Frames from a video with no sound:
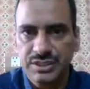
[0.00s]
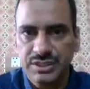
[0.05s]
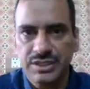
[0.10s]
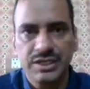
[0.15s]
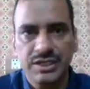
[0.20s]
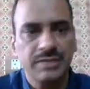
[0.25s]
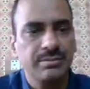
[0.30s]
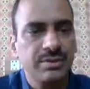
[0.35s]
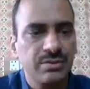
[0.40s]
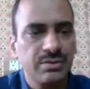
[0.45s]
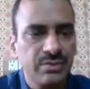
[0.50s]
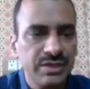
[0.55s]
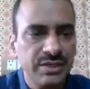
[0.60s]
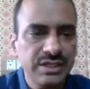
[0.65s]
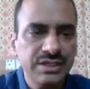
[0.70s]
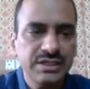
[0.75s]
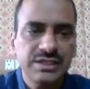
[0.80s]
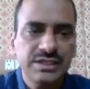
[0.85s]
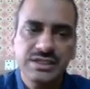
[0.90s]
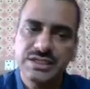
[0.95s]
Number
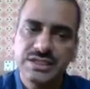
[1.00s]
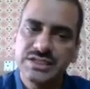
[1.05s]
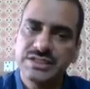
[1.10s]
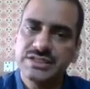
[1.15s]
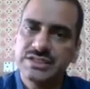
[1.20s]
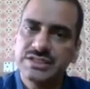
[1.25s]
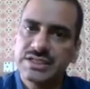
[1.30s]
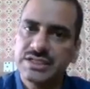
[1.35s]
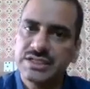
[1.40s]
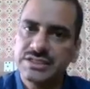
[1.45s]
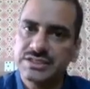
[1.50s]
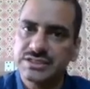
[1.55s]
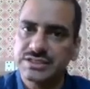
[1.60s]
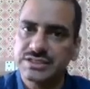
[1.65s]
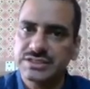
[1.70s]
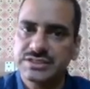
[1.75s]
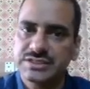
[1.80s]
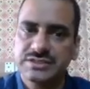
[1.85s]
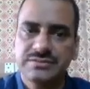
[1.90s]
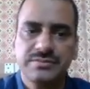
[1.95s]
1,
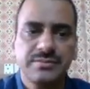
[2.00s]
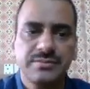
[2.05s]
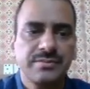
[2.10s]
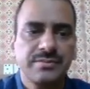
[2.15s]
incisors.